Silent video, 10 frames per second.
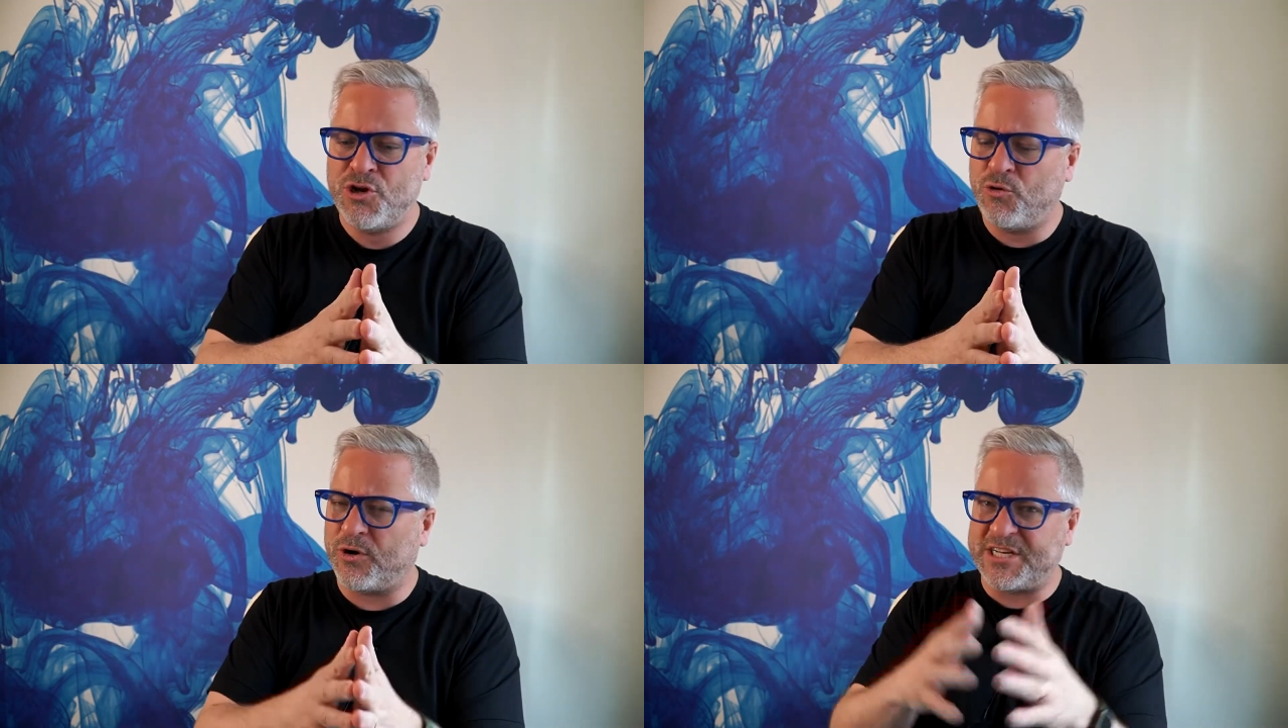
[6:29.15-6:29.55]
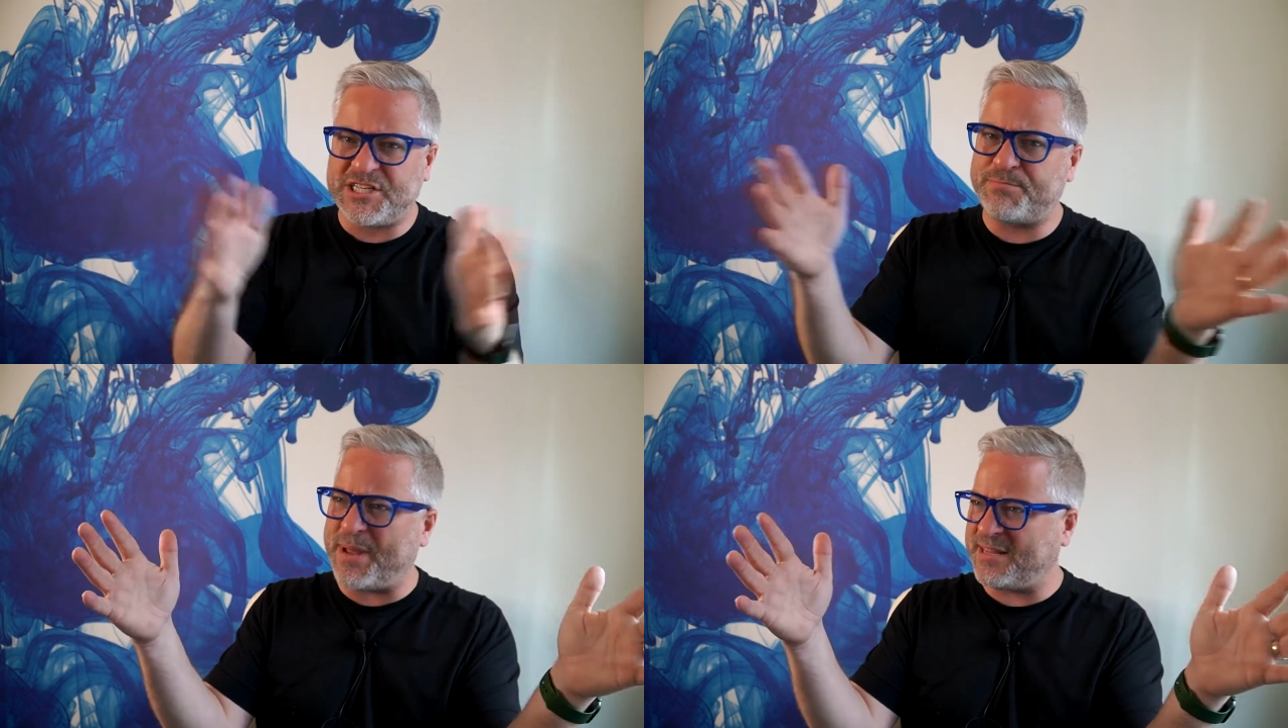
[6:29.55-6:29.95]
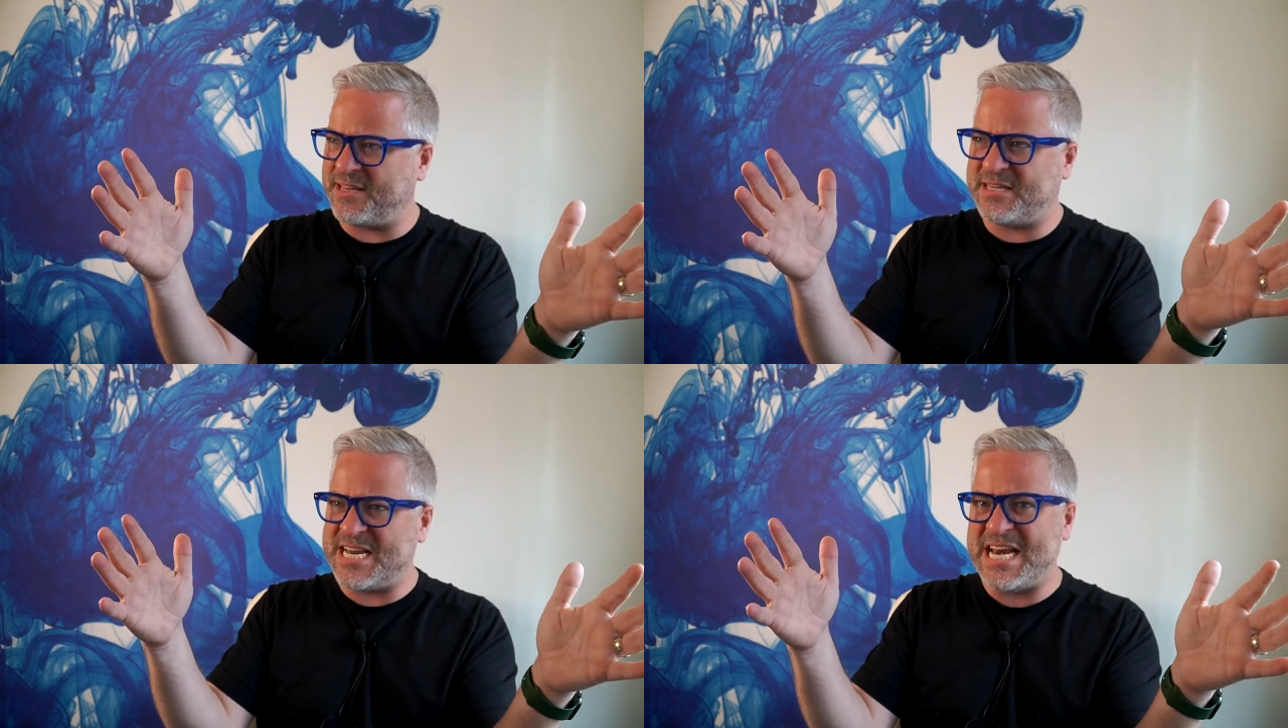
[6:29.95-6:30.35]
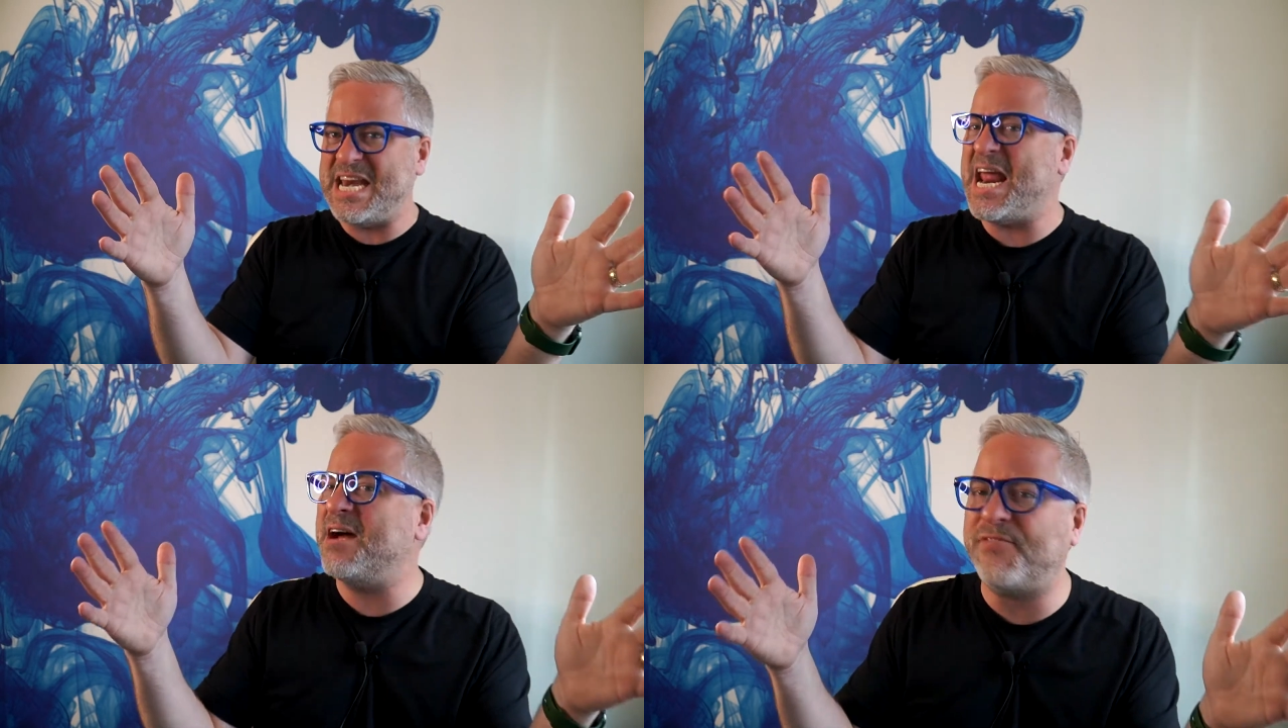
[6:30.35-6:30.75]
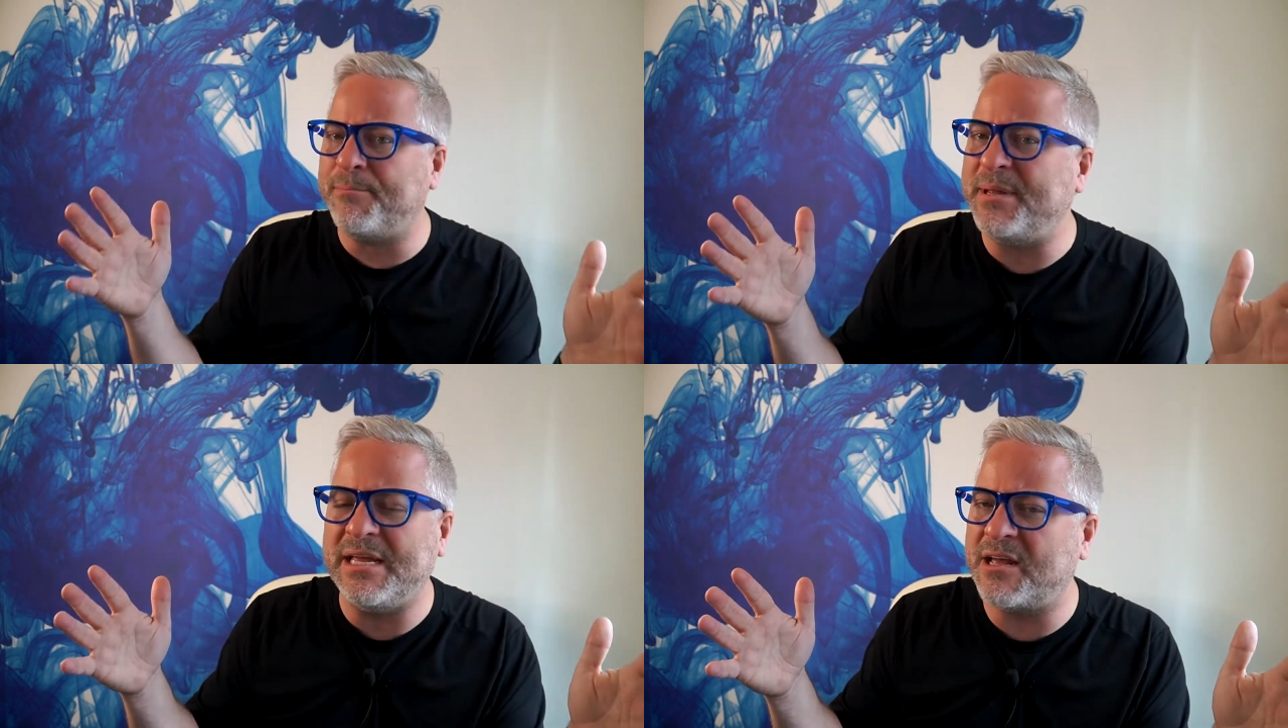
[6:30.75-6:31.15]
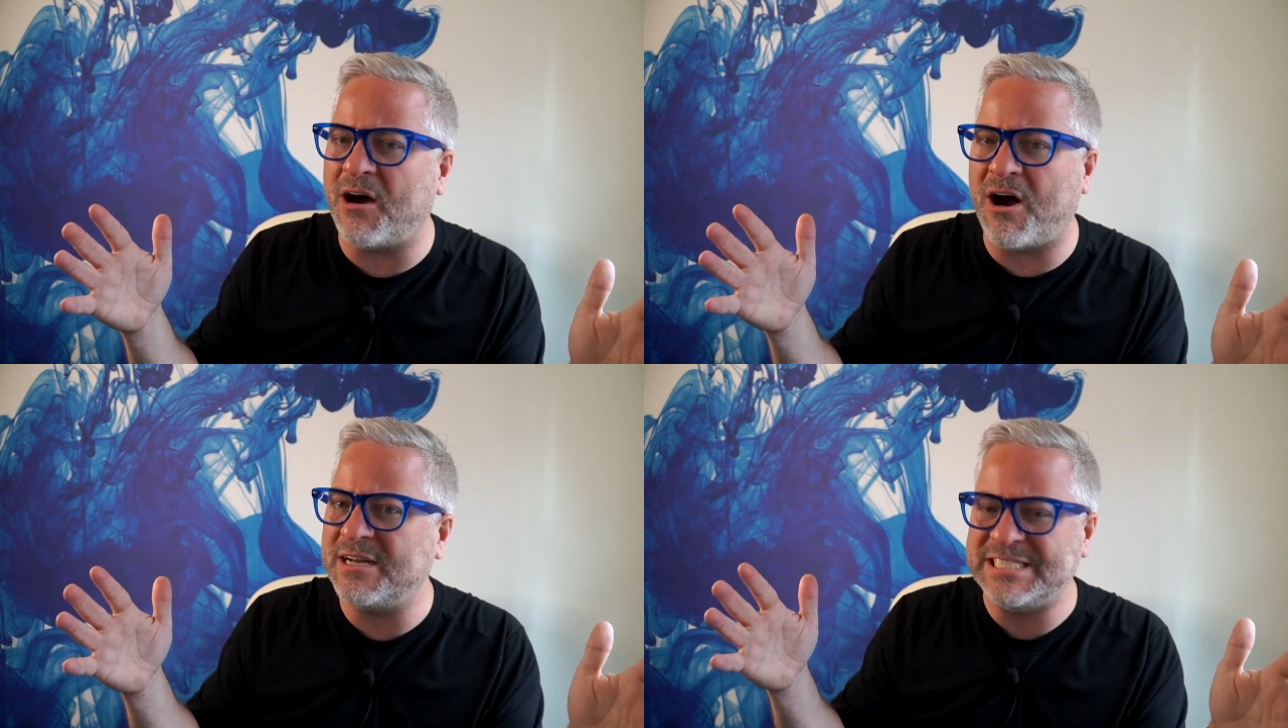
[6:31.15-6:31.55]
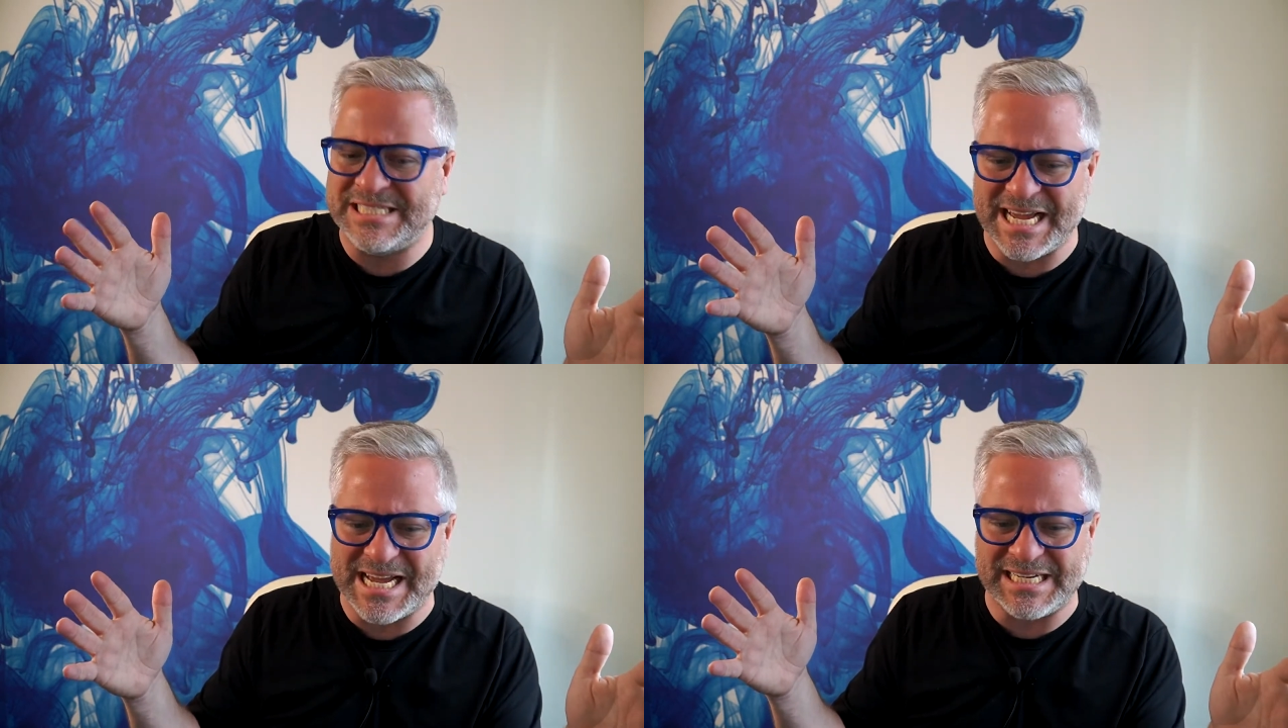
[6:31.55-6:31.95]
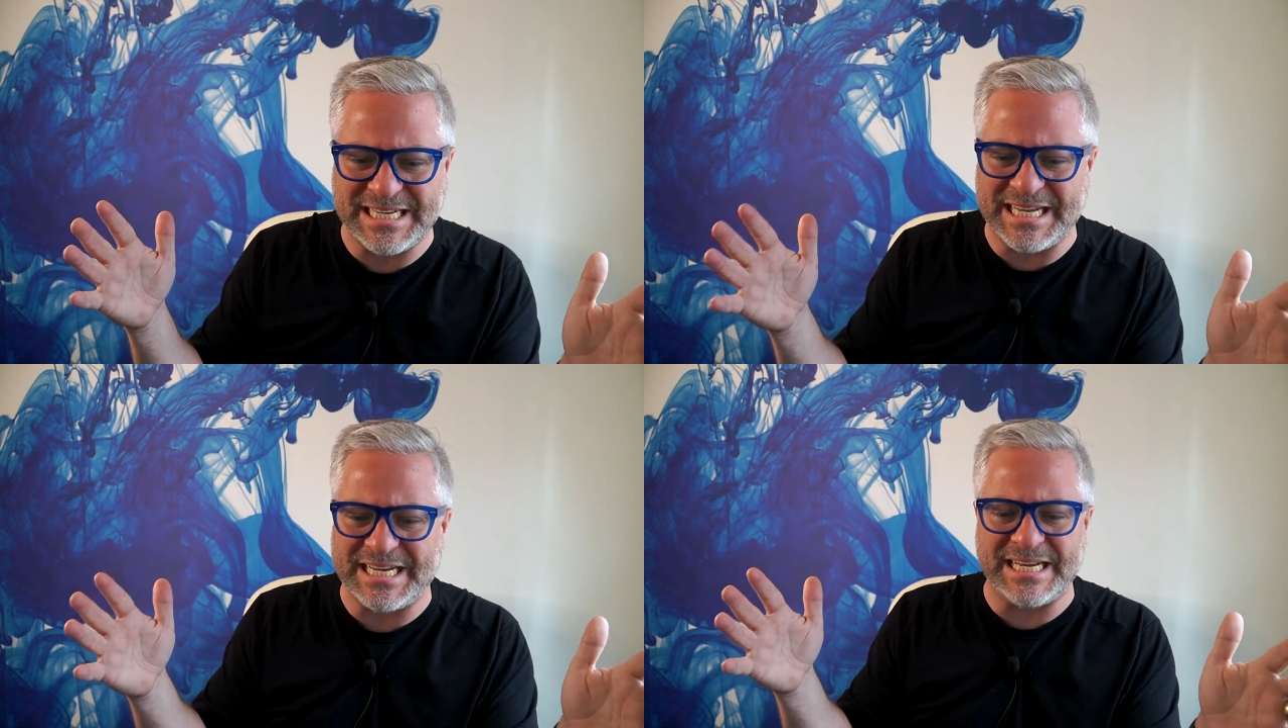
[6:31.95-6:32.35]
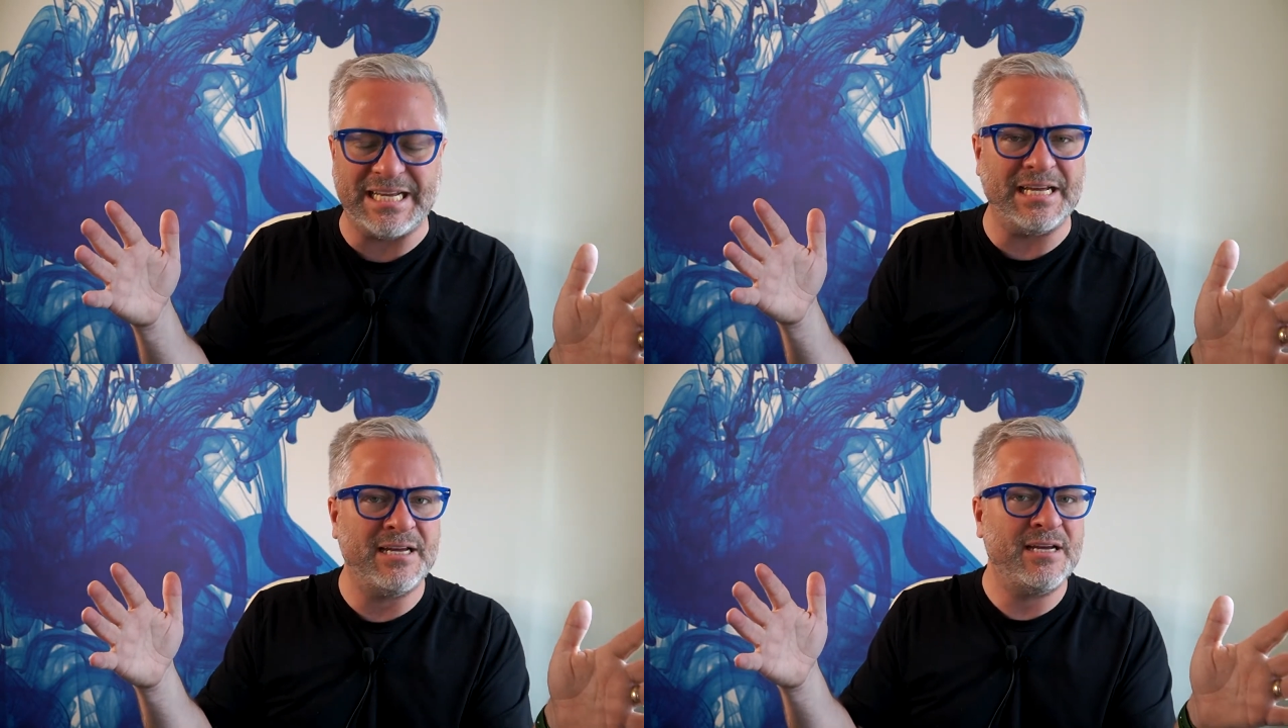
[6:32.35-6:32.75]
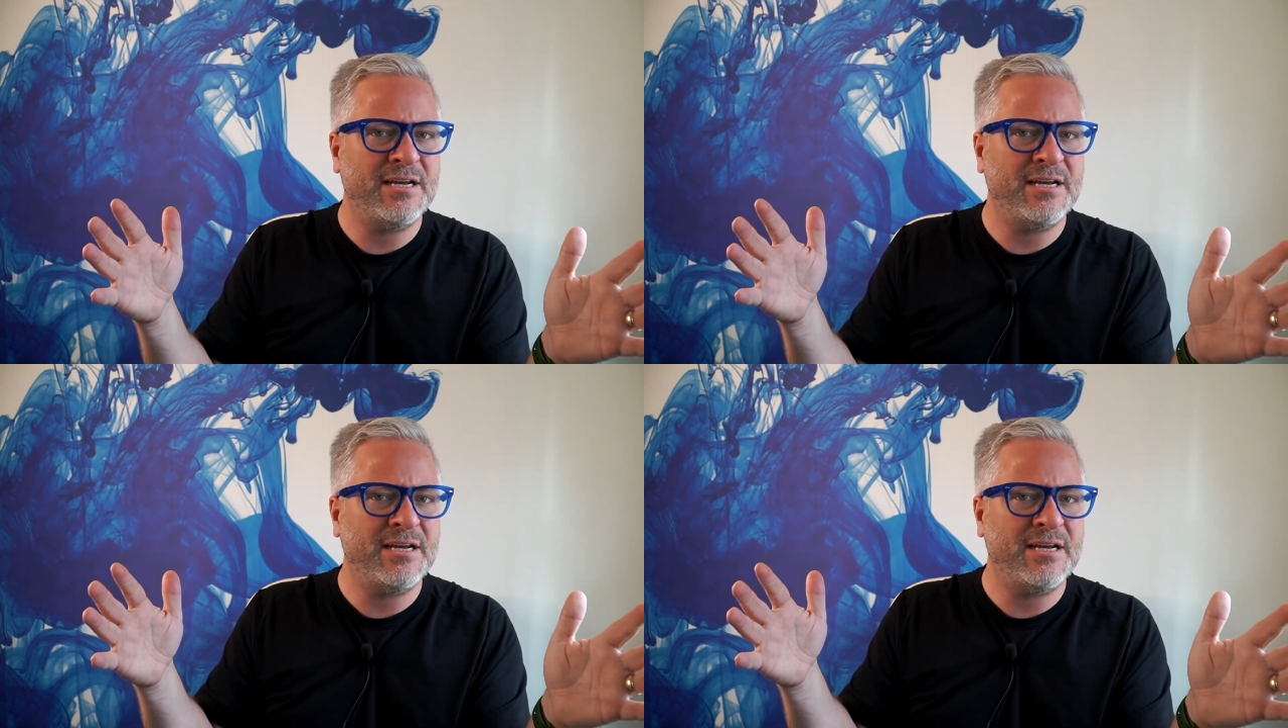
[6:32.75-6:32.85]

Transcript: who are expected to never be caught dead eating